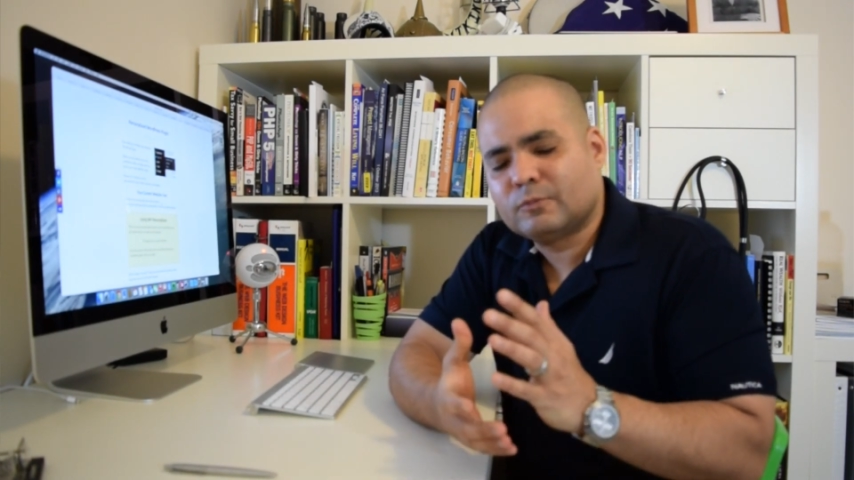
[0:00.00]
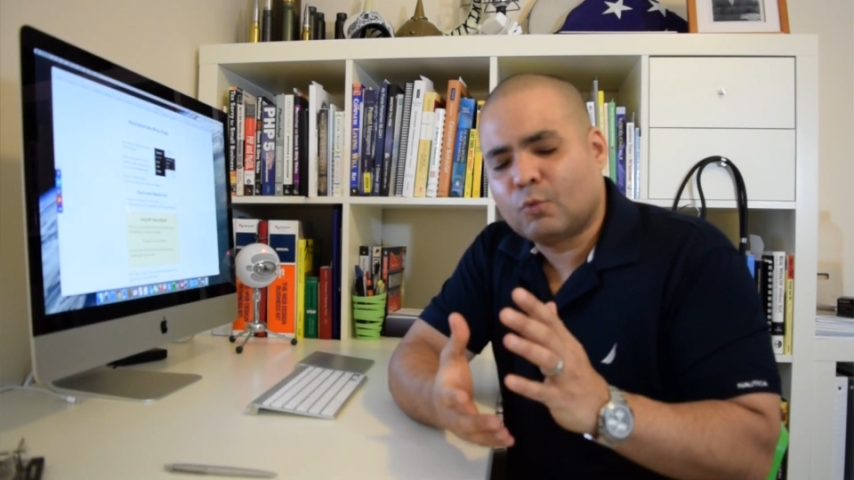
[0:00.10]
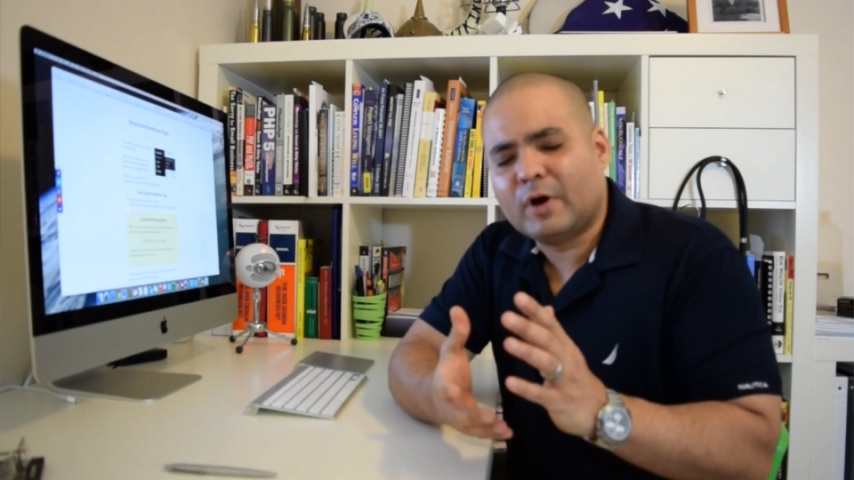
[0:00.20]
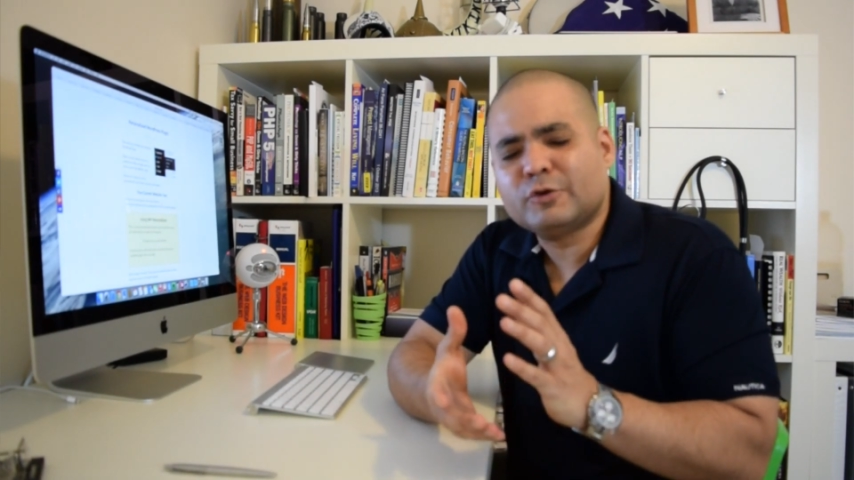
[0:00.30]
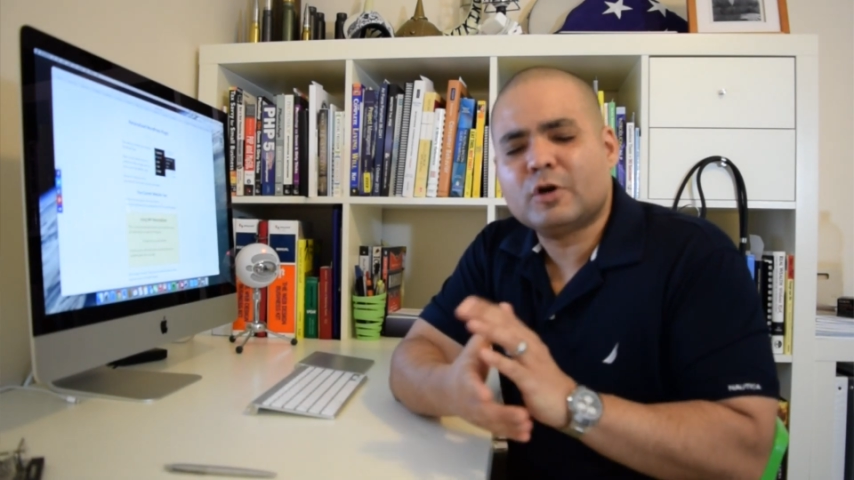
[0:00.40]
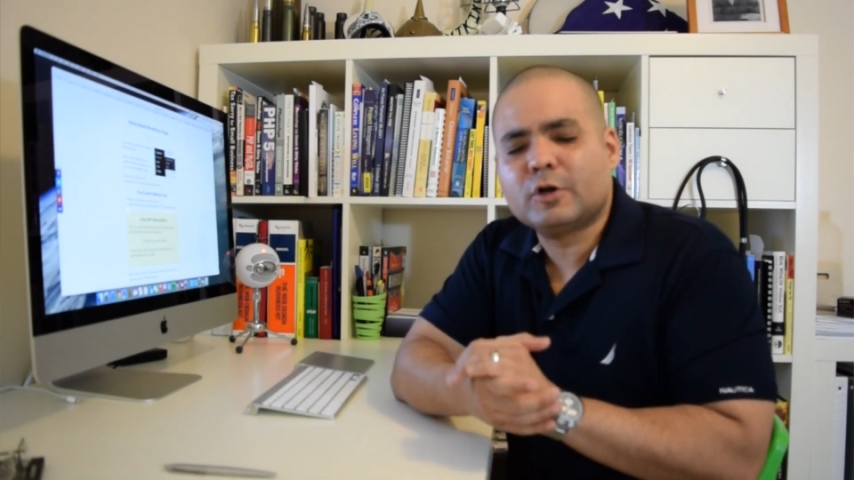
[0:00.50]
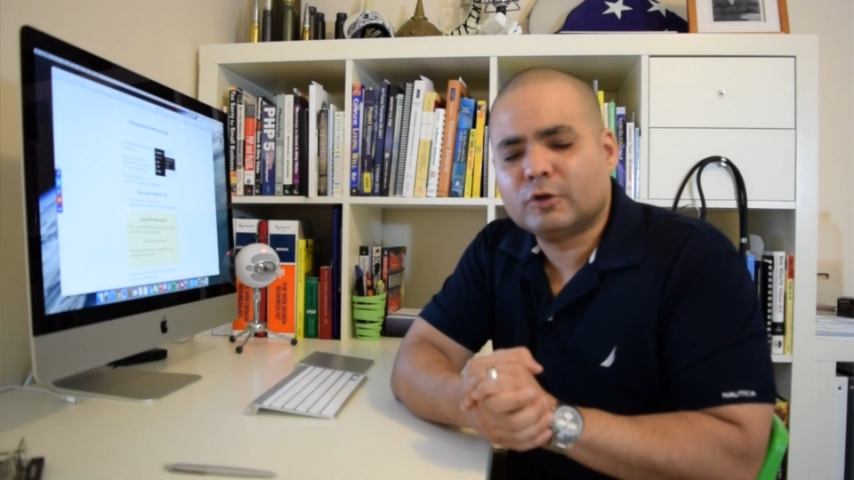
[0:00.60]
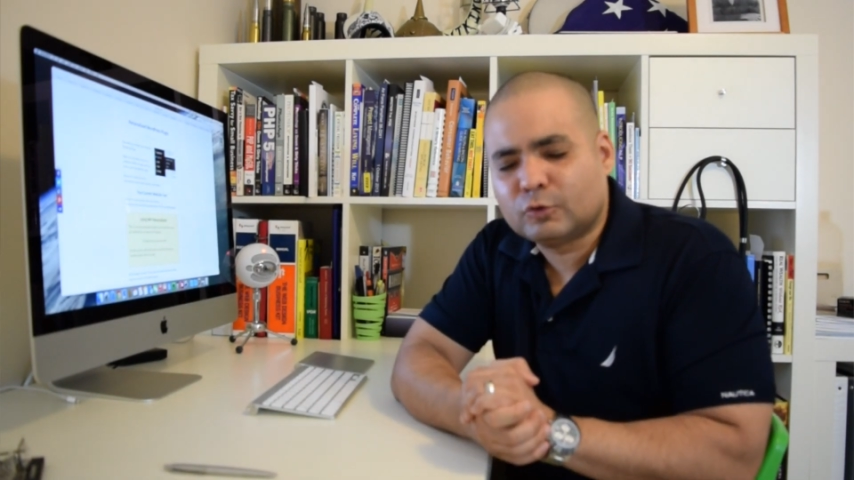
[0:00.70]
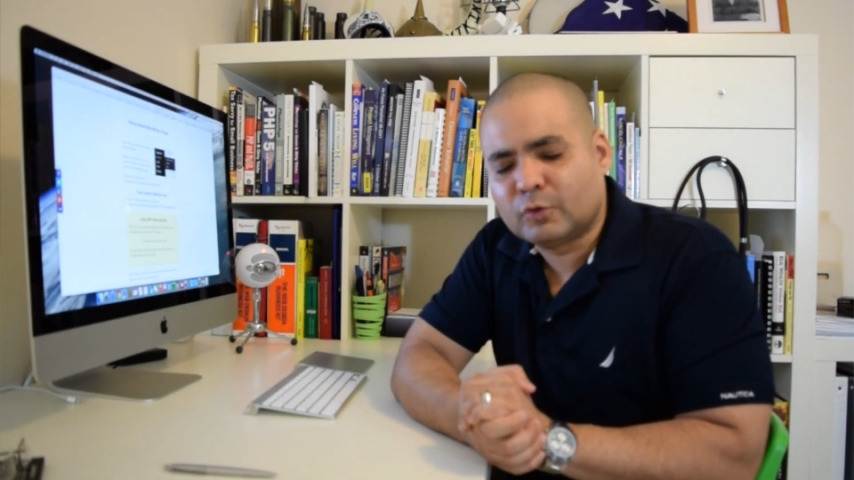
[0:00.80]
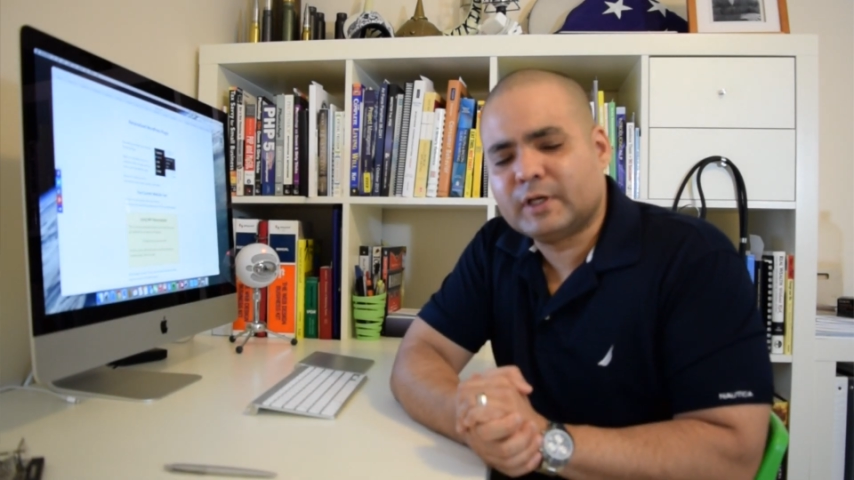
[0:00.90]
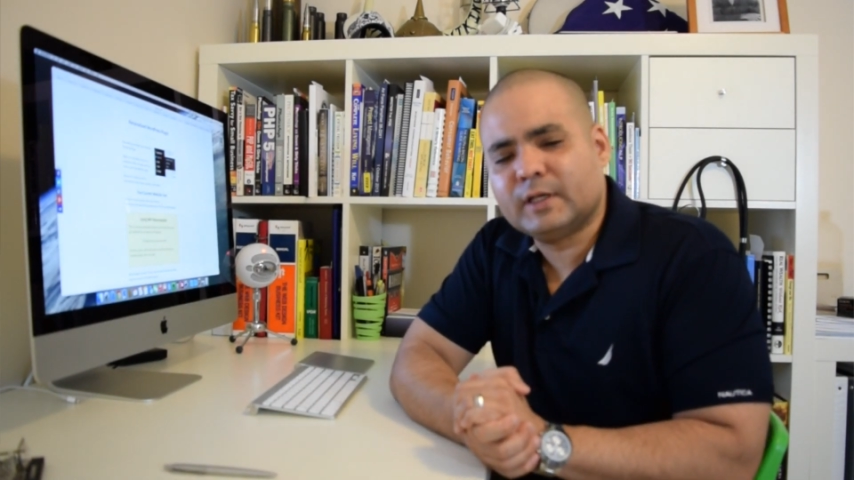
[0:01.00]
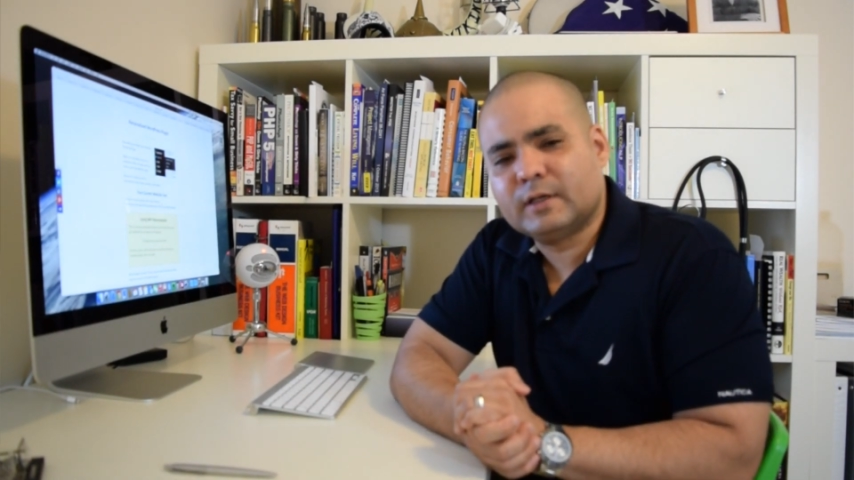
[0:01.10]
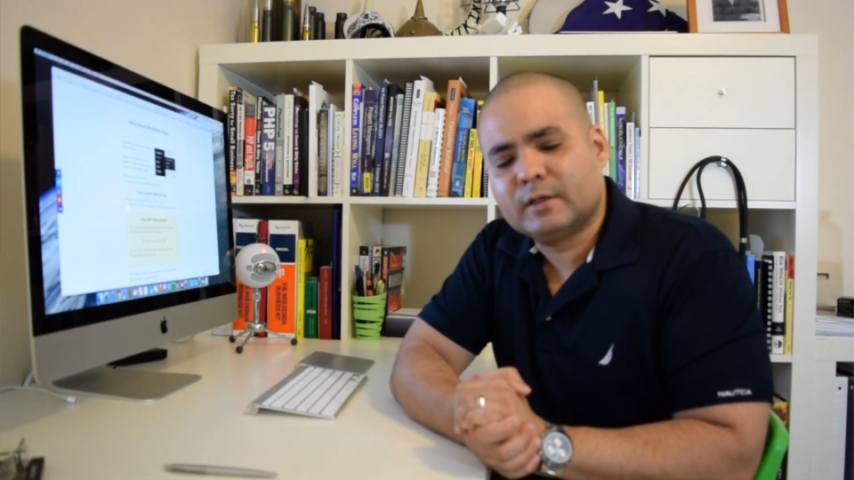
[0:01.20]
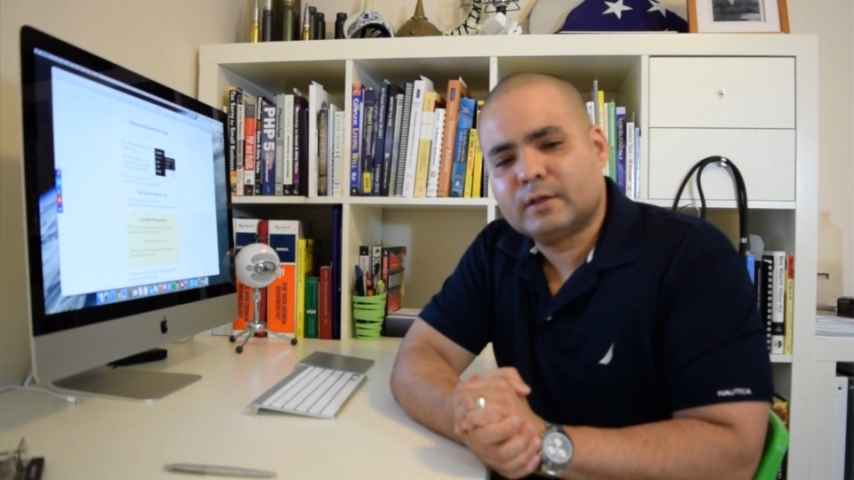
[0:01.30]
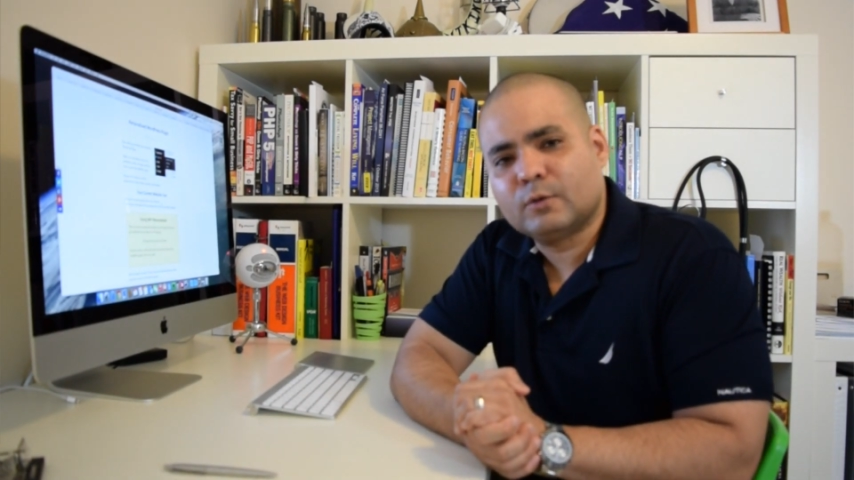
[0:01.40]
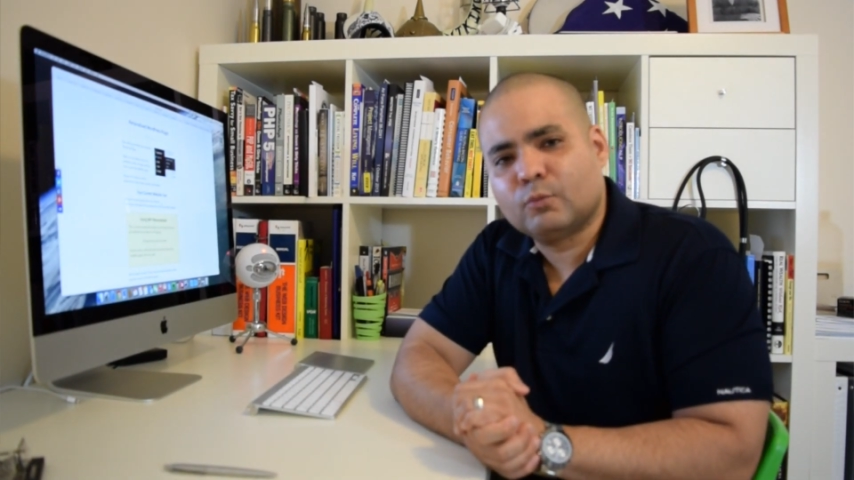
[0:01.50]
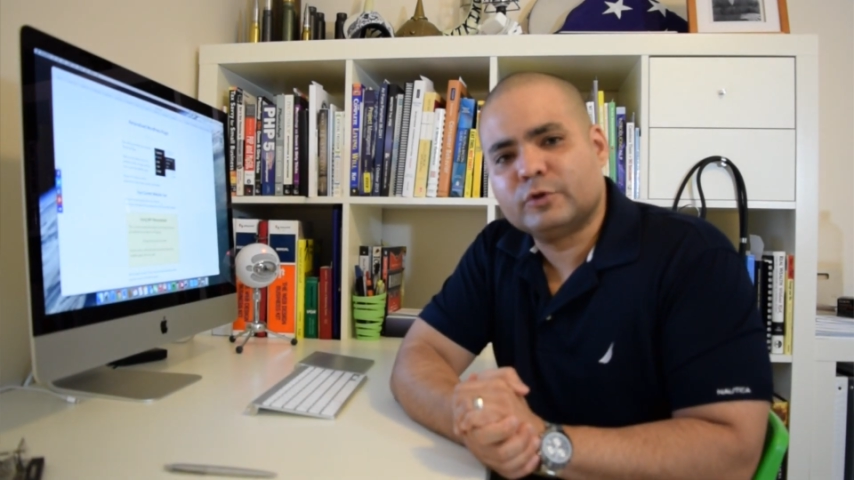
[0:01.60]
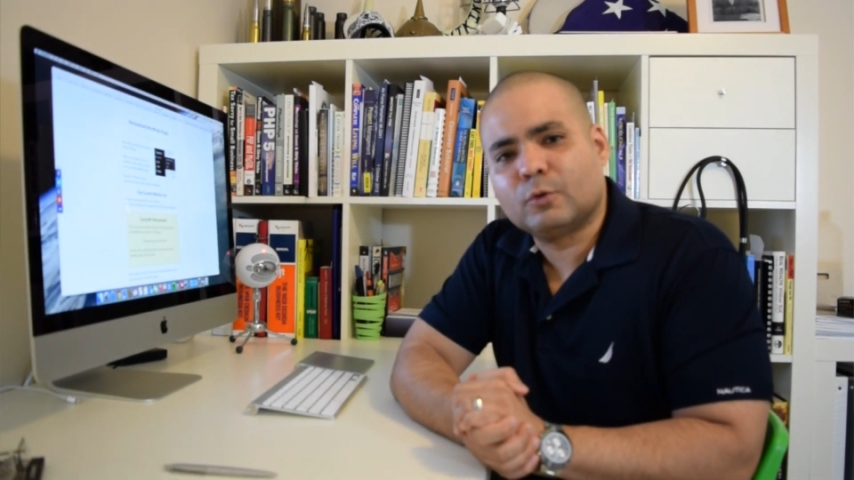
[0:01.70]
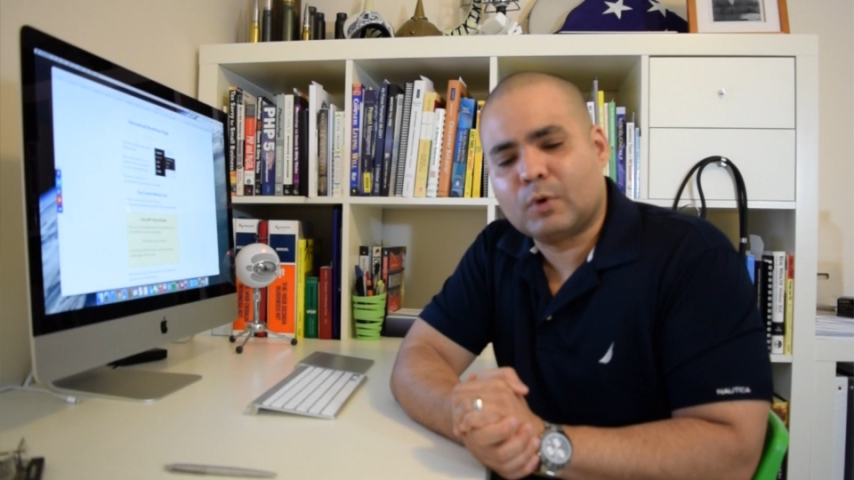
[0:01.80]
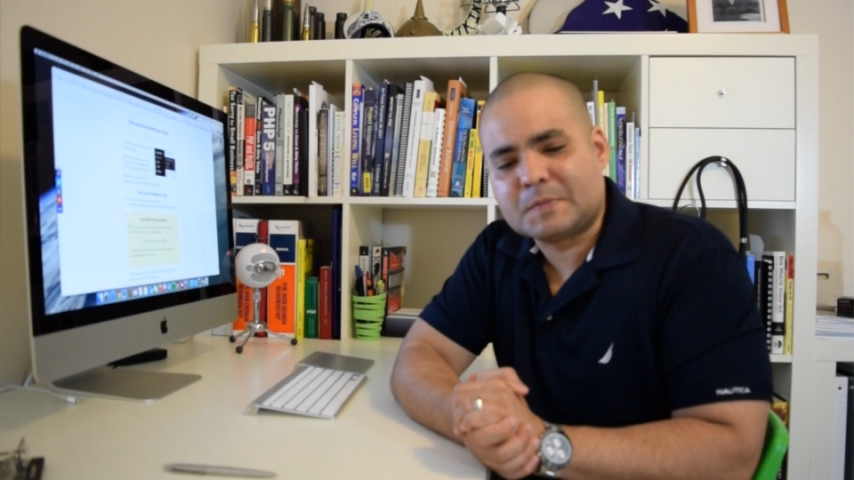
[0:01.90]
why you are not doing it
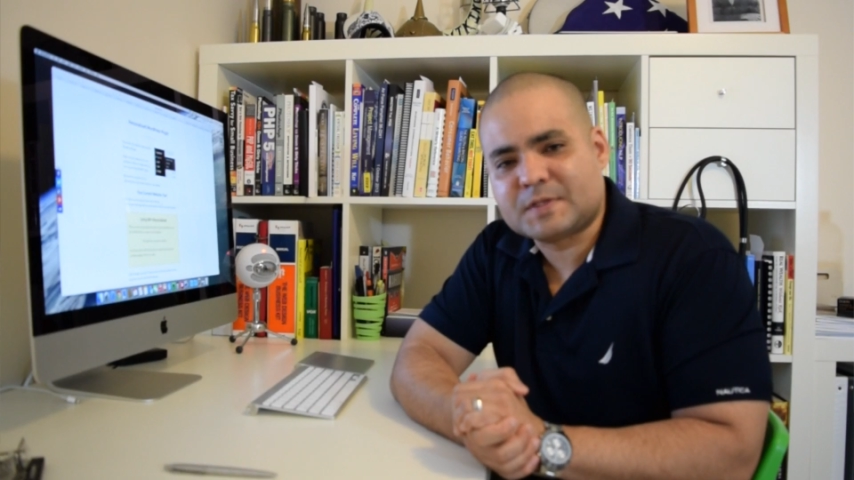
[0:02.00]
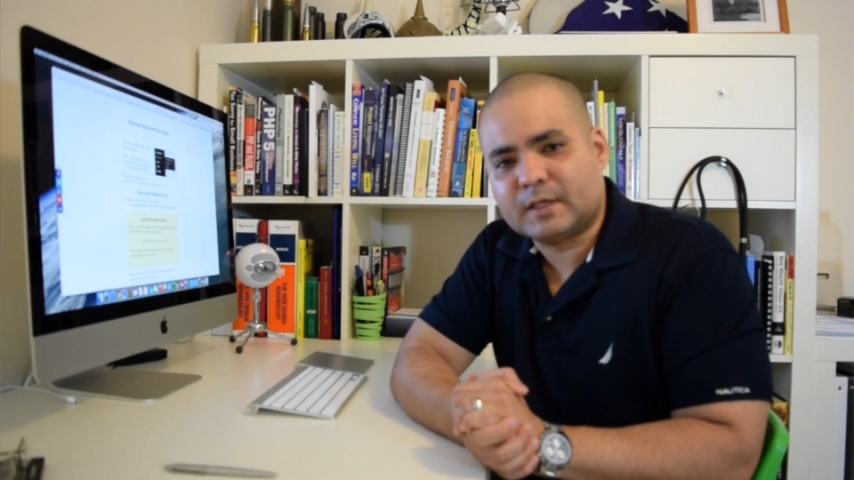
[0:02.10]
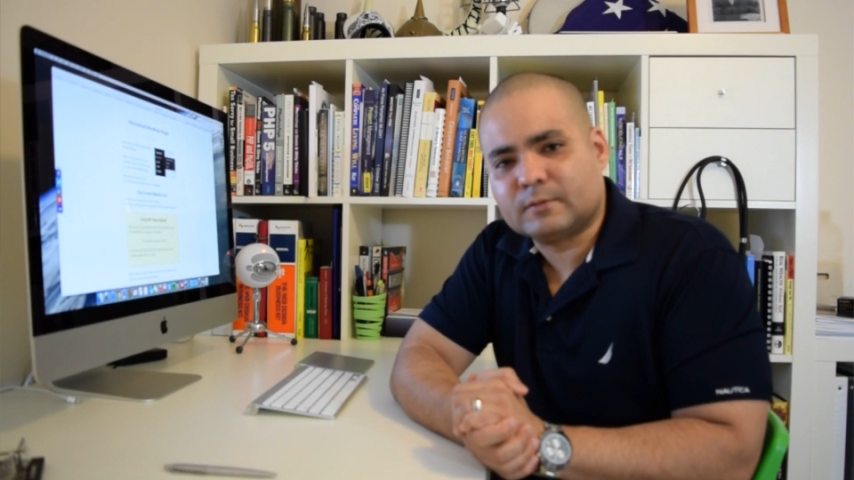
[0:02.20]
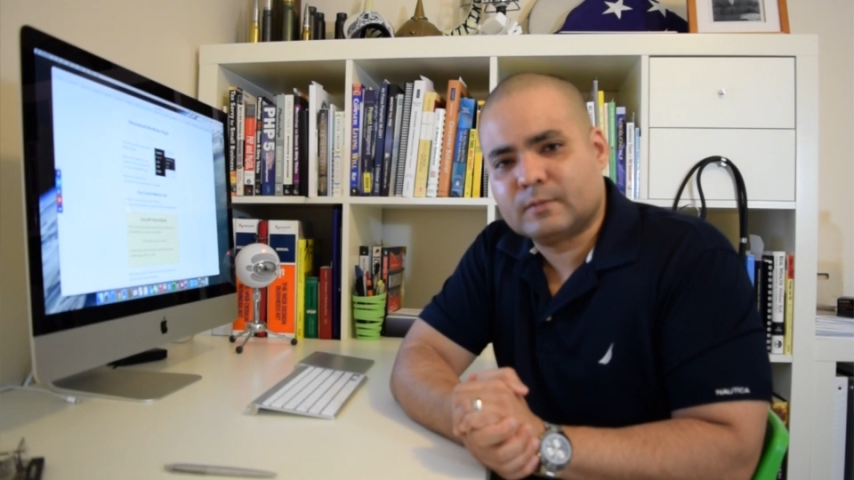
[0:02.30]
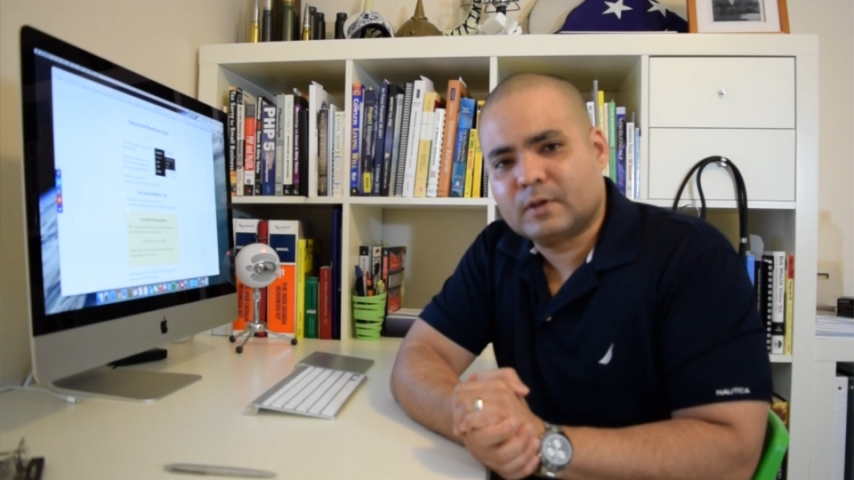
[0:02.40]
with your website?